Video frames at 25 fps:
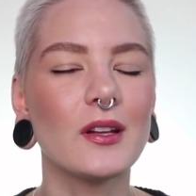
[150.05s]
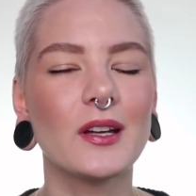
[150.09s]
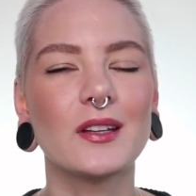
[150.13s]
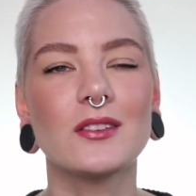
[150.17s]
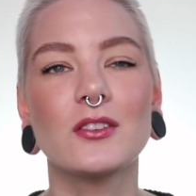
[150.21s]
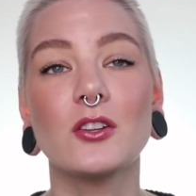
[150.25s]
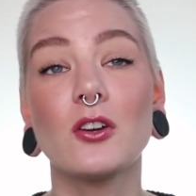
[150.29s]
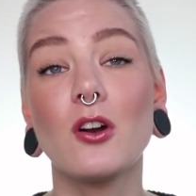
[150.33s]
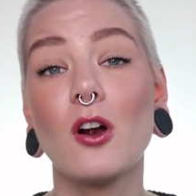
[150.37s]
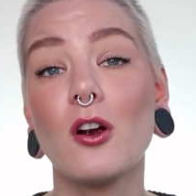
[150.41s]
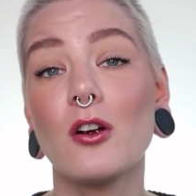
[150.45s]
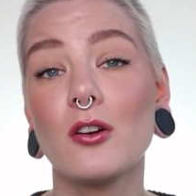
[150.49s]

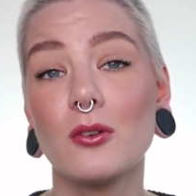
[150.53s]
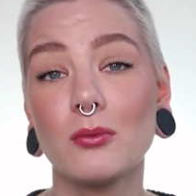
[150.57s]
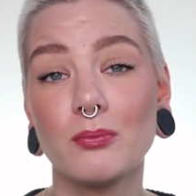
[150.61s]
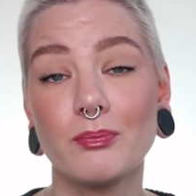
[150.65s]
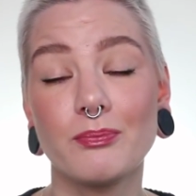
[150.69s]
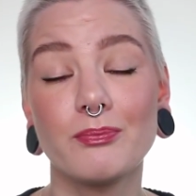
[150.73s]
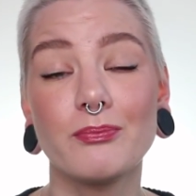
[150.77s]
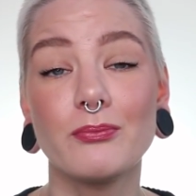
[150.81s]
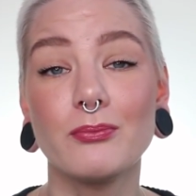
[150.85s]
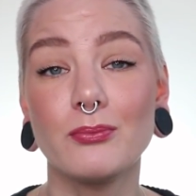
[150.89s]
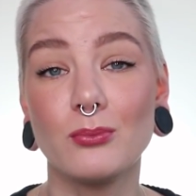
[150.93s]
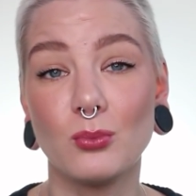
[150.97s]
Like, there are
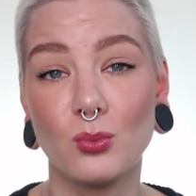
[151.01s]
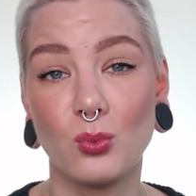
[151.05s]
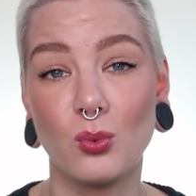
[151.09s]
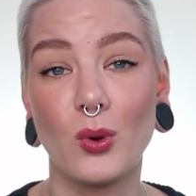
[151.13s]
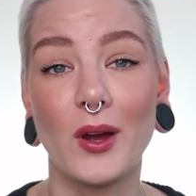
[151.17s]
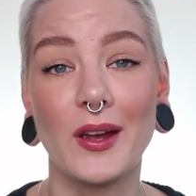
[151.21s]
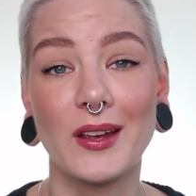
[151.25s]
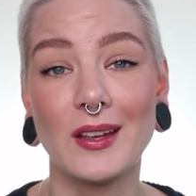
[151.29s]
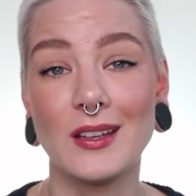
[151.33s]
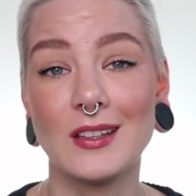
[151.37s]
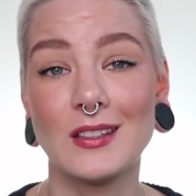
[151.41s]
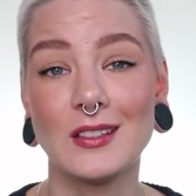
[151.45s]

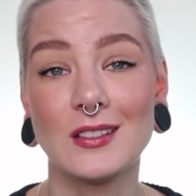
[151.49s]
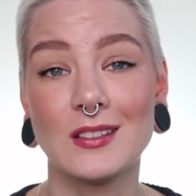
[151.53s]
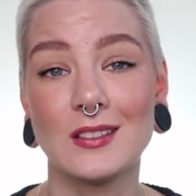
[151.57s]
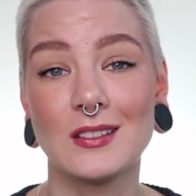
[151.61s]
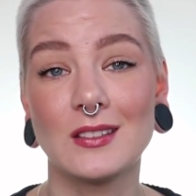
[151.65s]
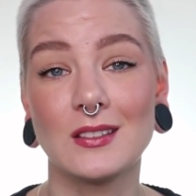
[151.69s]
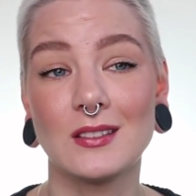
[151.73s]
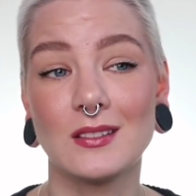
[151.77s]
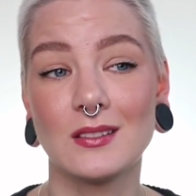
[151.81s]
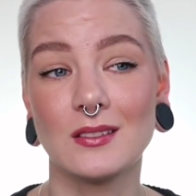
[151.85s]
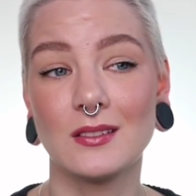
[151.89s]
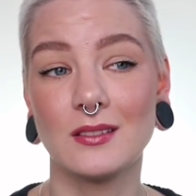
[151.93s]

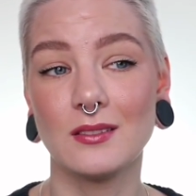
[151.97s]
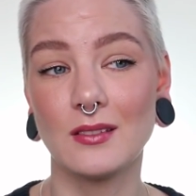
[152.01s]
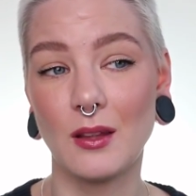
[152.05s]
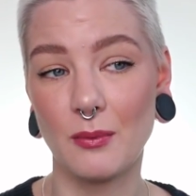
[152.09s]
ways